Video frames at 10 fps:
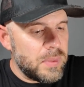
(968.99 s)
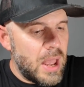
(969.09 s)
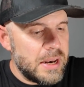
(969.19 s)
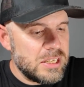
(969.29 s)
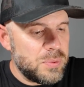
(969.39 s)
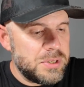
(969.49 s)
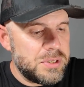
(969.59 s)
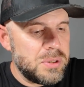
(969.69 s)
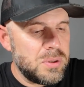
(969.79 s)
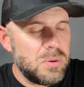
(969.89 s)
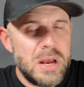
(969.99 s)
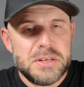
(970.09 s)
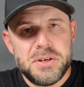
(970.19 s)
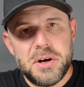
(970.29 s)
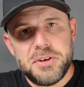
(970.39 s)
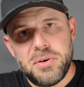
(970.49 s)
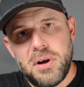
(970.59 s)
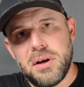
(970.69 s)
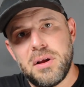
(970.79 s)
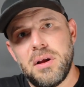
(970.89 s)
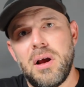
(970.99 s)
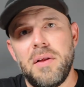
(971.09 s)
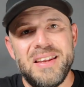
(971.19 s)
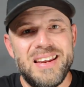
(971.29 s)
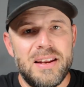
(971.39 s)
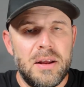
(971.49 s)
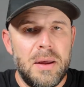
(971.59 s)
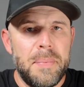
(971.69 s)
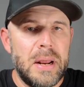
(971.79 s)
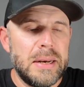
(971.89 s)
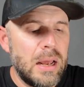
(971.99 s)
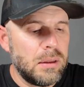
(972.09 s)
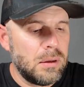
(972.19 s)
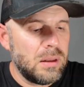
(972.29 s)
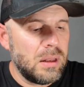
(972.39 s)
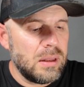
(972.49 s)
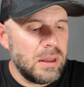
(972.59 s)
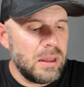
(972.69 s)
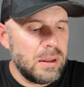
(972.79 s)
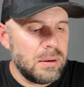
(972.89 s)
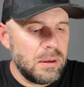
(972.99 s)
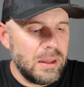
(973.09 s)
I just went to SDR trunk on the GitHub and I downloaded the